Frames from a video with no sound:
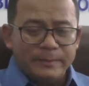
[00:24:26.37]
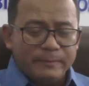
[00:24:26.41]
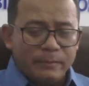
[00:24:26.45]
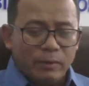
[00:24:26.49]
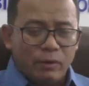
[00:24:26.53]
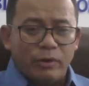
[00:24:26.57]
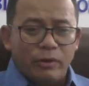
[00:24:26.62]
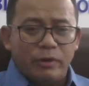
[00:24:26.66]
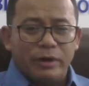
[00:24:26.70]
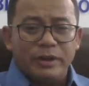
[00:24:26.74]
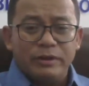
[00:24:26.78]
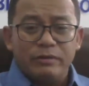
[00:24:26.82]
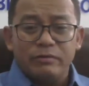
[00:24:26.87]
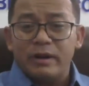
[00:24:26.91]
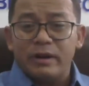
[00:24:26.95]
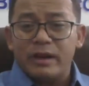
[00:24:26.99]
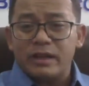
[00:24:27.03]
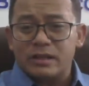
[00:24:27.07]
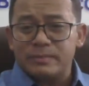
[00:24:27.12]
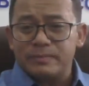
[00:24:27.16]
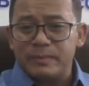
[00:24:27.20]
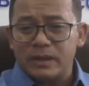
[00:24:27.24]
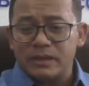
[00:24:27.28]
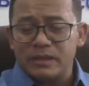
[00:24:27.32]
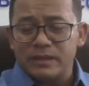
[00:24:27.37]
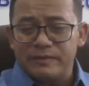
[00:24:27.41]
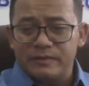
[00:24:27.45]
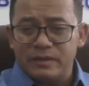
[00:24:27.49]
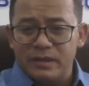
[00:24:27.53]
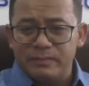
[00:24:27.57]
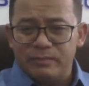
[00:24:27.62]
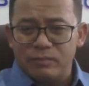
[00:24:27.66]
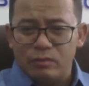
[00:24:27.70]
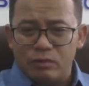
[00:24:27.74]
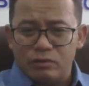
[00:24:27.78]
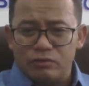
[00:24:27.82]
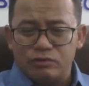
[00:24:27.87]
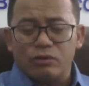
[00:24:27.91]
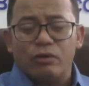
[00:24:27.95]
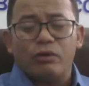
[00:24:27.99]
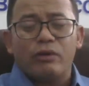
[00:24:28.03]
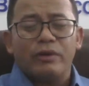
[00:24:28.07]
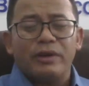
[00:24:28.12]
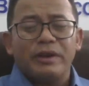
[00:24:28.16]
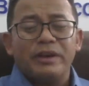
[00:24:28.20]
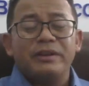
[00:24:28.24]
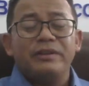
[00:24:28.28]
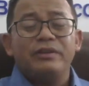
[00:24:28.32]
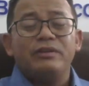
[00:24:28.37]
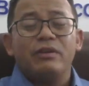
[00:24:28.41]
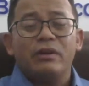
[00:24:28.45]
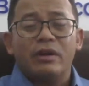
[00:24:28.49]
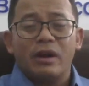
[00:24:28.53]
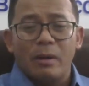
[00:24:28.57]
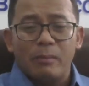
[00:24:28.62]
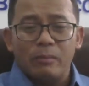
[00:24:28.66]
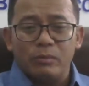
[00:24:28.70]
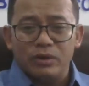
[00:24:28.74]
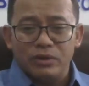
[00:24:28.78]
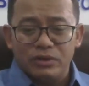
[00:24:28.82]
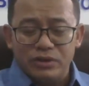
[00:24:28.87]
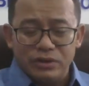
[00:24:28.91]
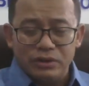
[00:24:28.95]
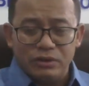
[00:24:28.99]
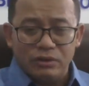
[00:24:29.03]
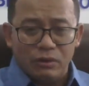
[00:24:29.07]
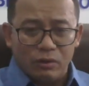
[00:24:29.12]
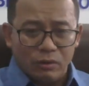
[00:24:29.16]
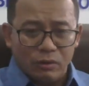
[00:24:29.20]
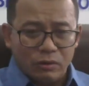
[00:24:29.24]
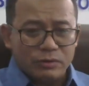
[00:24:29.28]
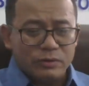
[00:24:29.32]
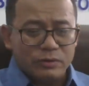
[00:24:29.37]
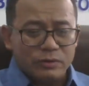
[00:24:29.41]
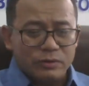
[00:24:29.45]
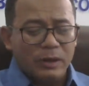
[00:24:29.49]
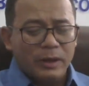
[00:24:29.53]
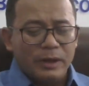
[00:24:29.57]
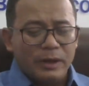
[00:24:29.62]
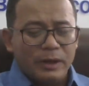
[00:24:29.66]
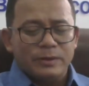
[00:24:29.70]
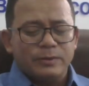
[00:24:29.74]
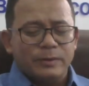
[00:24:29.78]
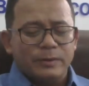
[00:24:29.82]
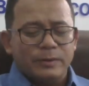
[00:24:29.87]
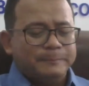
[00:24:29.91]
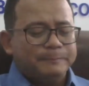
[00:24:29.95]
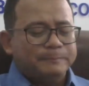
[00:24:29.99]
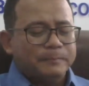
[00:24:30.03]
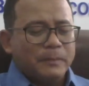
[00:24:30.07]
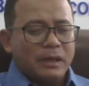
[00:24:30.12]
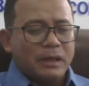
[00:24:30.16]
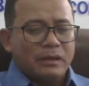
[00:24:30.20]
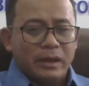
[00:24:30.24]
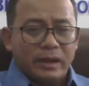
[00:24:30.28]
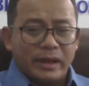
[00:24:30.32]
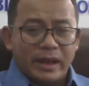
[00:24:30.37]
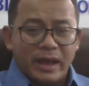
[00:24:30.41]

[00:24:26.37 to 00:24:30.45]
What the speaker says: your team or in your respective team also, or in your community also.